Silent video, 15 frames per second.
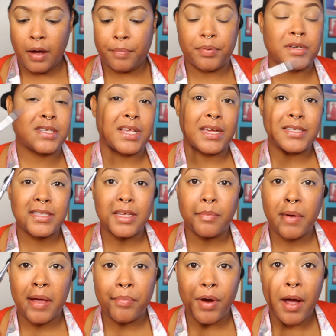Precisely
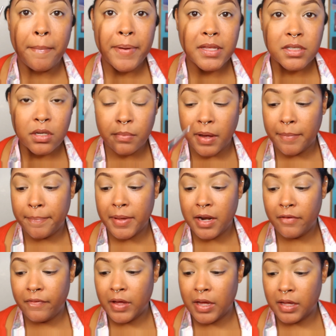My Brow Pencil by
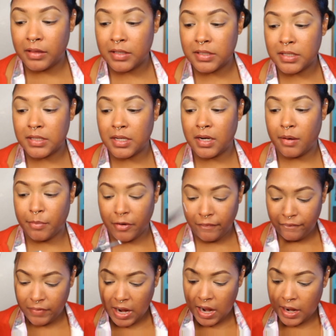Benefit, and this is a number
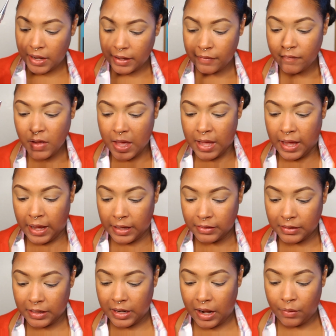5. And
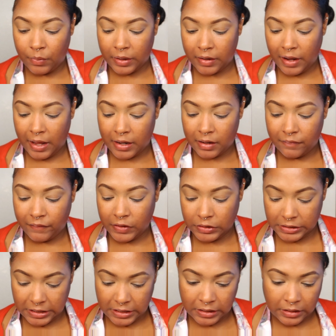then I went ahead and
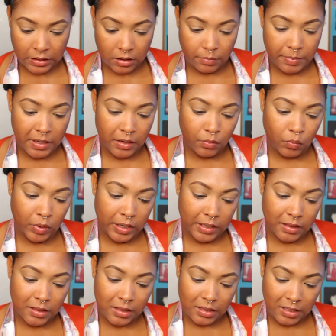filled it in a little bit
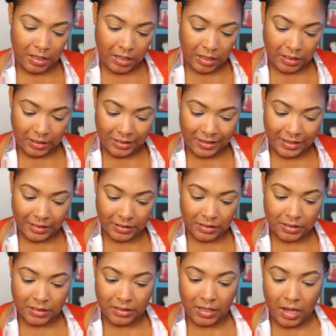with the
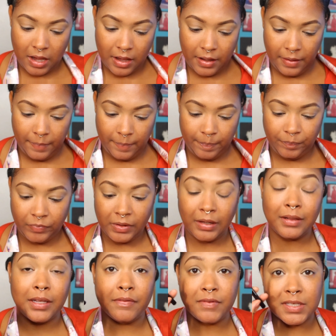NYX
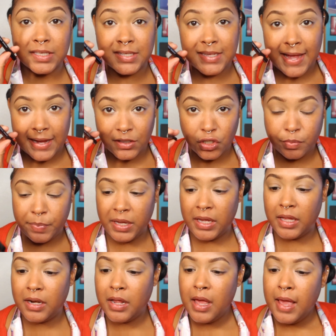Lift and Statch
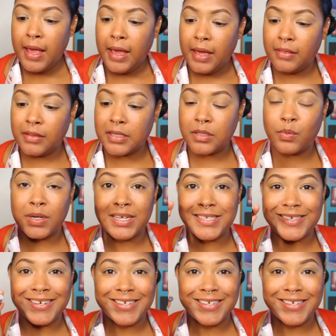pen, and this one is an